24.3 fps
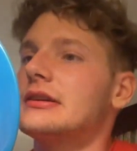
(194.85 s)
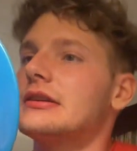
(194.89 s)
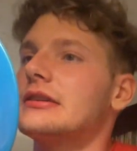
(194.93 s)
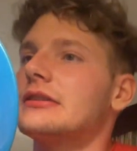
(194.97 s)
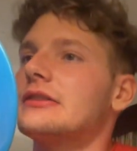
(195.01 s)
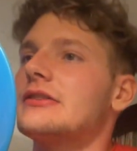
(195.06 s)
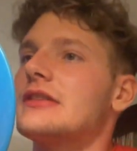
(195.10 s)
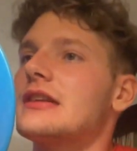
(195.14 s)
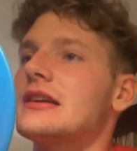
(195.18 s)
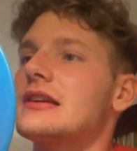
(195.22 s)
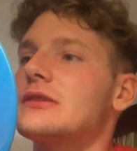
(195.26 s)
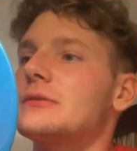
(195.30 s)

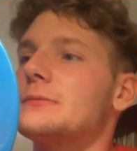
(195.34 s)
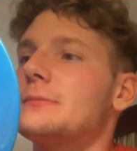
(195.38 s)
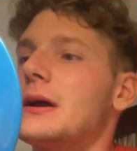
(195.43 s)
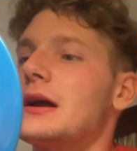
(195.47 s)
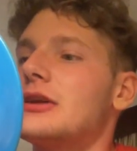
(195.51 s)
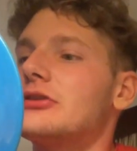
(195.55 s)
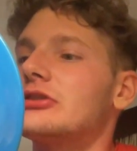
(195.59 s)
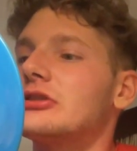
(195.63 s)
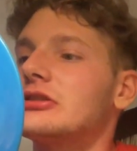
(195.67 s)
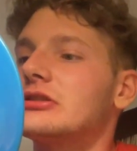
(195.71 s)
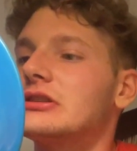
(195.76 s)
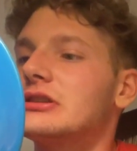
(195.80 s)
This thing is
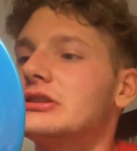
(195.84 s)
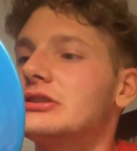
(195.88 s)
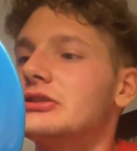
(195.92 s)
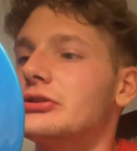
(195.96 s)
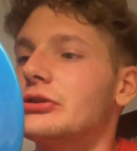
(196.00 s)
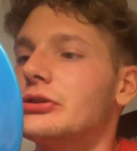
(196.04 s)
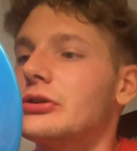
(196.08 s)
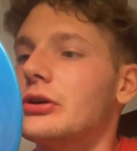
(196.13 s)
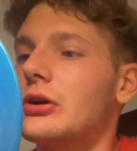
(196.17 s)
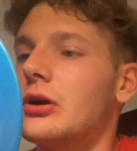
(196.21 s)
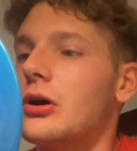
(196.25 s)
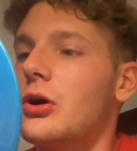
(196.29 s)
basically
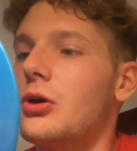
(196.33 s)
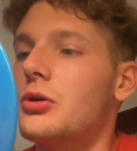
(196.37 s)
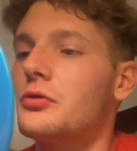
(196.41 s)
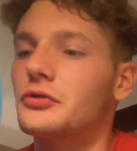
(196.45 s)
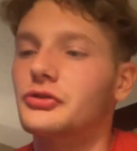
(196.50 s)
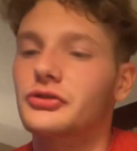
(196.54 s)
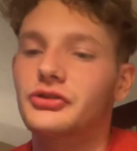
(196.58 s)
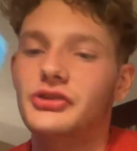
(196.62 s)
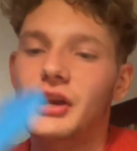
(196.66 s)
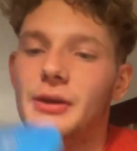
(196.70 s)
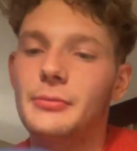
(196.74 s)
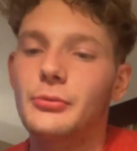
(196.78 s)
your
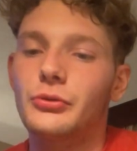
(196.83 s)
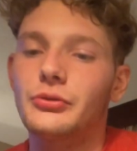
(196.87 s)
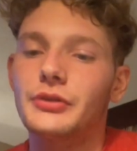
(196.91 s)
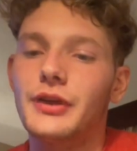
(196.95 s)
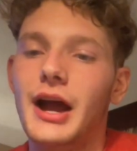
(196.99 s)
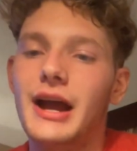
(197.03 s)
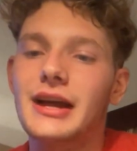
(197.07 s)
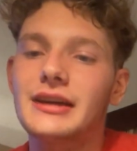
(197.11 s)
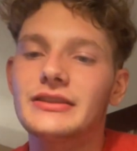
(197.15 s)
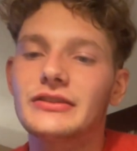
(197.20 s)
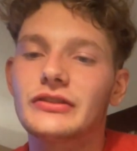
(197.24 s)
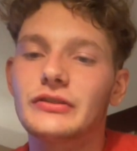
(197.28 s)
overstable
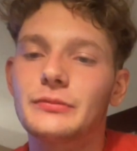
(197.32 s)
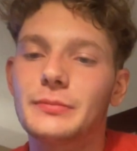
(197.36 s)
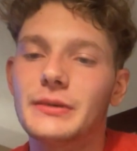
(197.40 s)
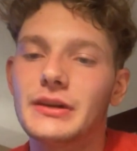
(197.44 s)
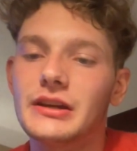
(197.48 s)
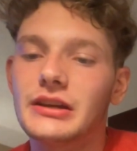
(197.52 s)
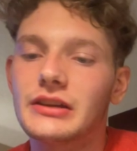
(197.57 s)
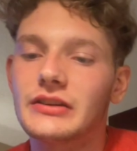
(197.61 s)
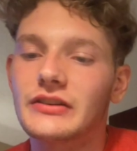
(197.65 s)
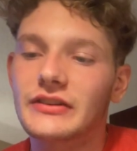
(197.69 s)
9-speed.